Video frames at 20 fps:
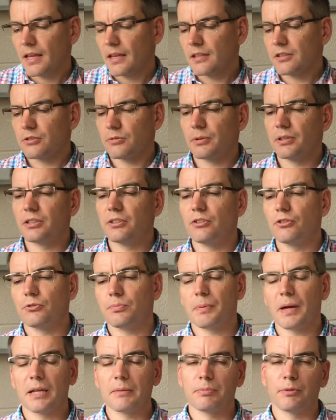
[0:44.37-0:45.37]
So in a
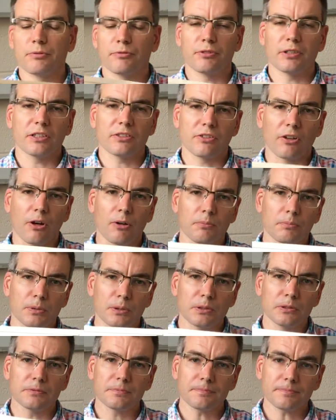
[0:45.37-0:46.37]
newspaper, for
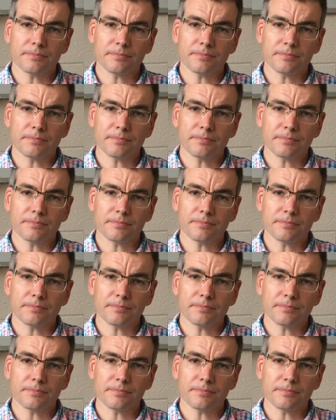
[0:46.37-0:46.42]
example,